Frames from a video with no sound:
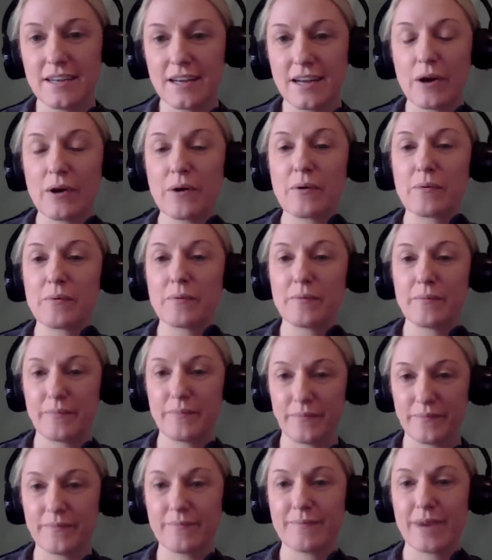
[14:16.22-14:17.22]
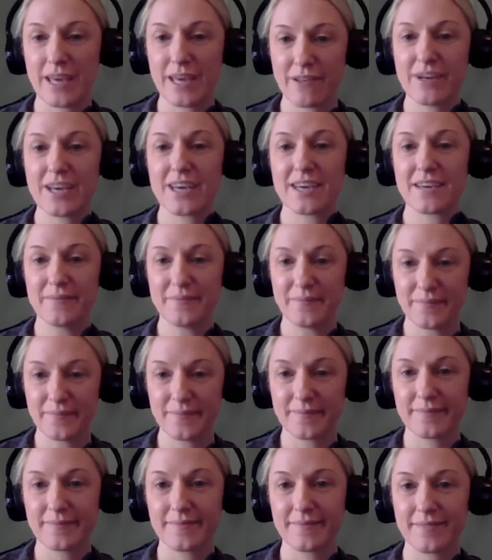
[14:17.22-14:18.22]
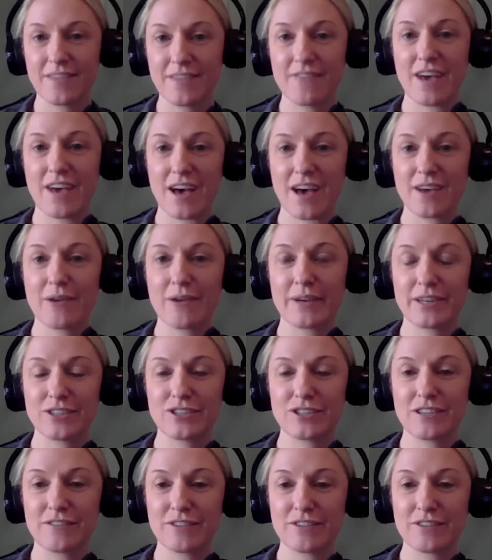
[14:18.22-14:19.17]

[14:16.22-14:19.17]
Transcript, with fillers: Oh, by the way, the valuation